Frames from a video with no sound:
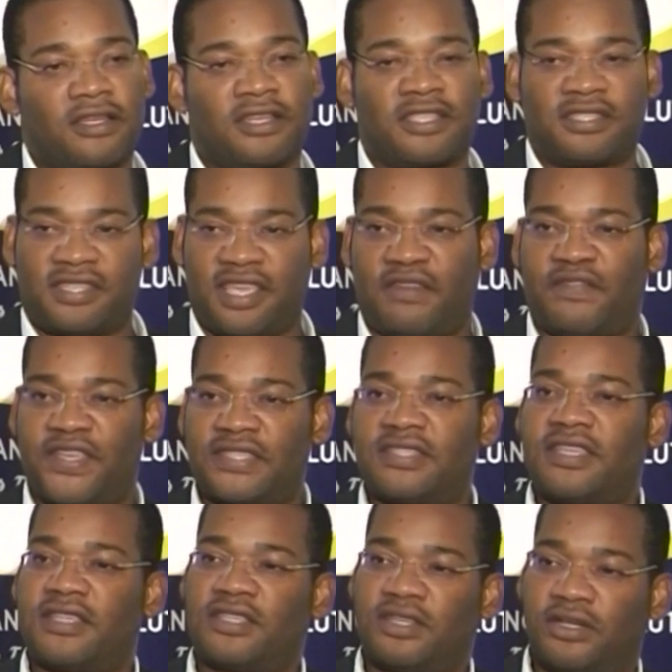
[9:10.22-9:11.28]
The
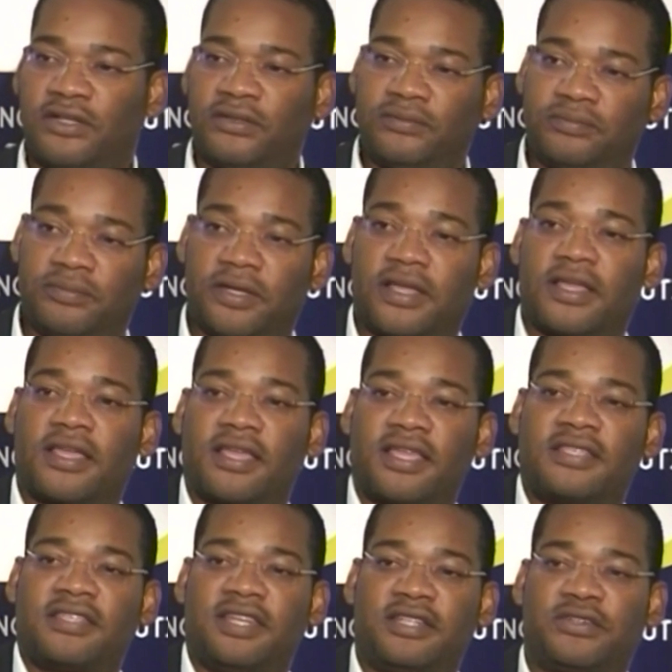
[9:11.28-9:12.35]
safest thing to do
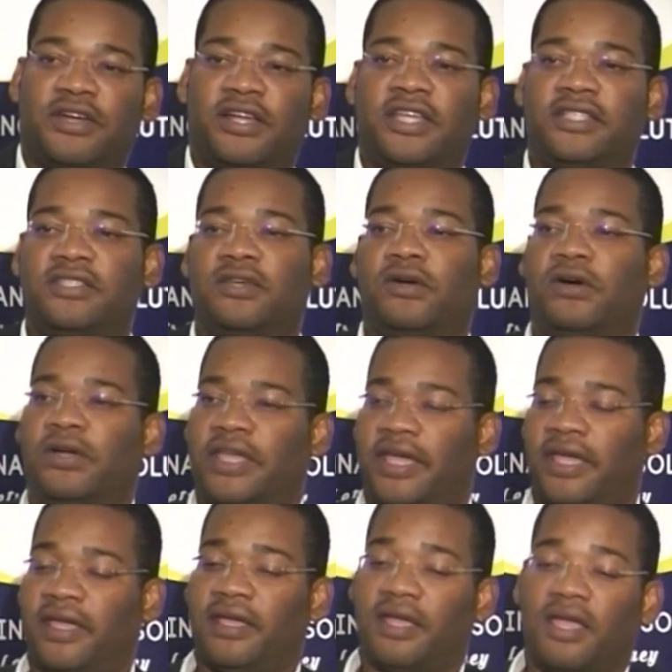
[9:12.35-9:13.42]
is literally
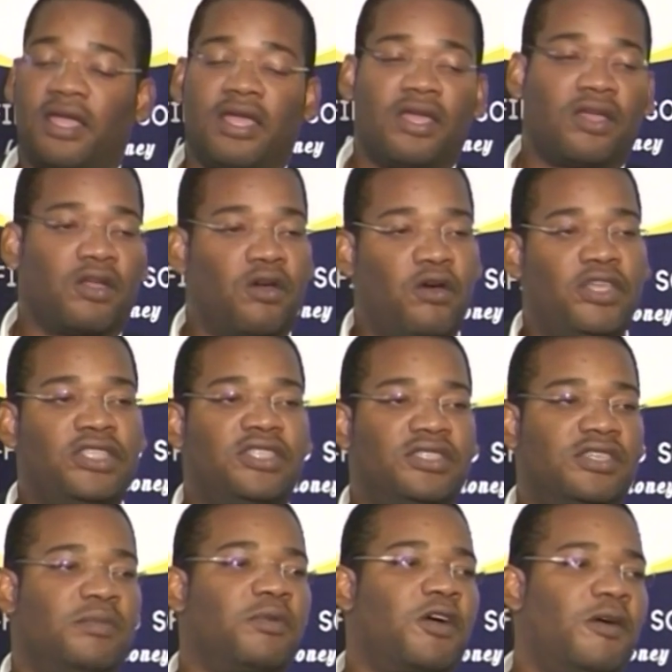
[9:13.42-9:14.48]
to, go into
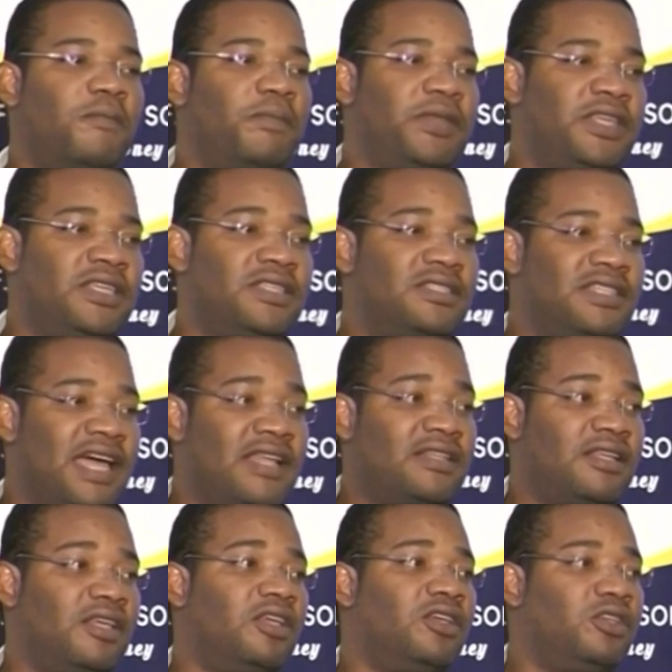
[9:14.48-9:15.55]
some companies that
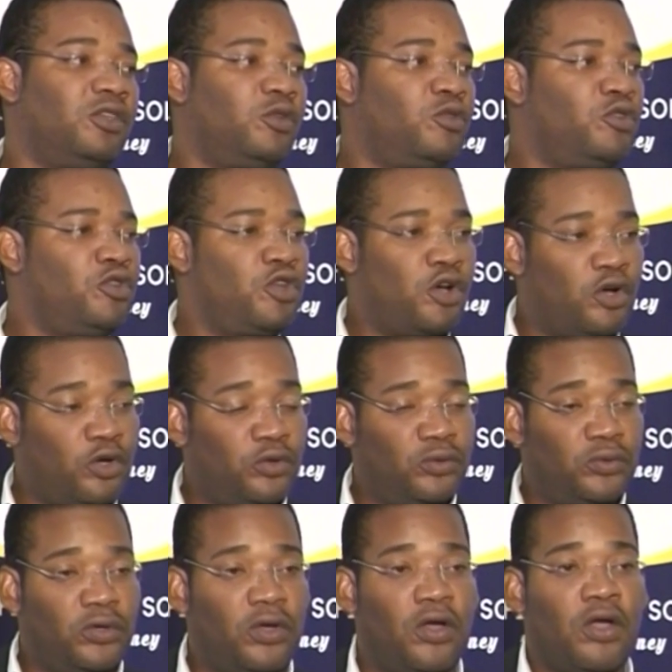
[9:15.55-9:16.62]
you know
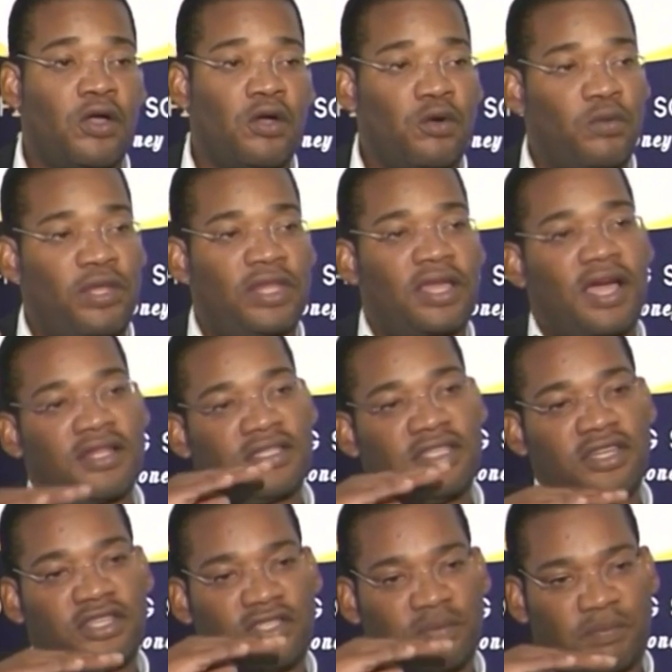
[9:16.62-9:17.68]
will
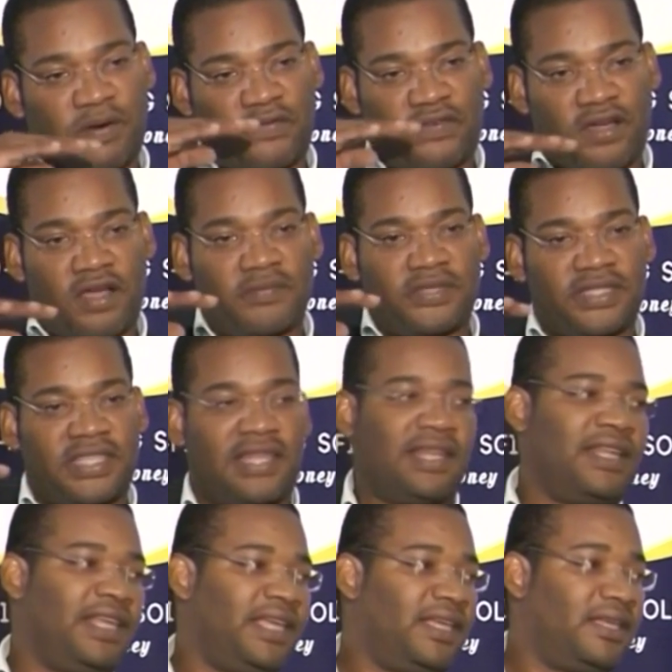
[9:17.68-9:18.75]
continue to perform
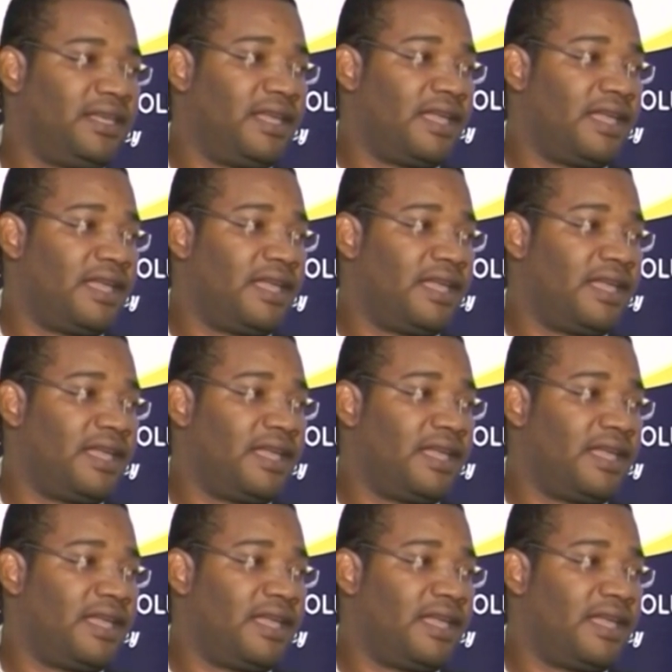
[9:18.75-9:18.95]
steadily.